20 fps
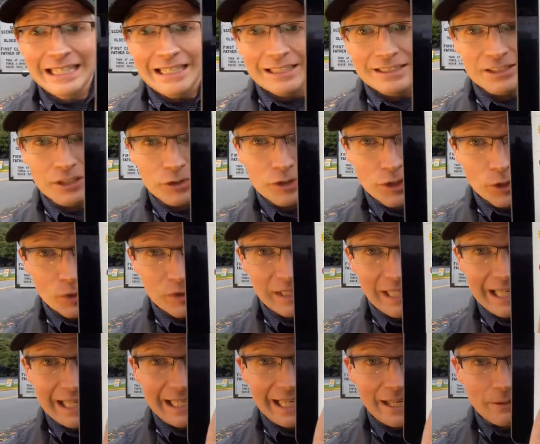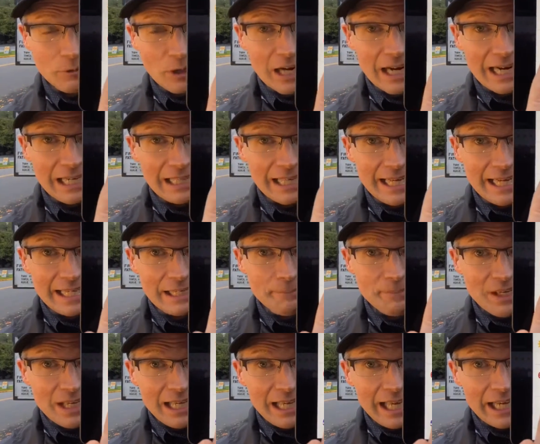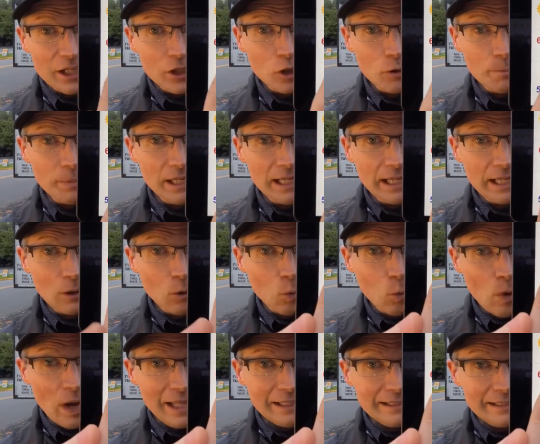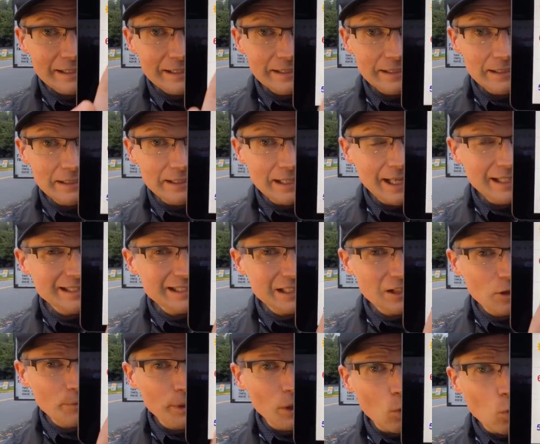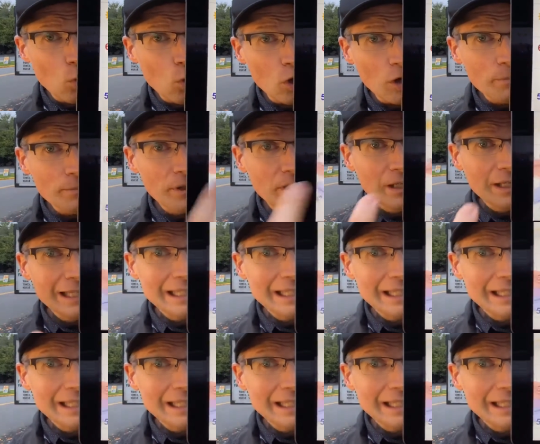So Tuesday, again, we're highlighting it could be wet, yes, a little bit warm,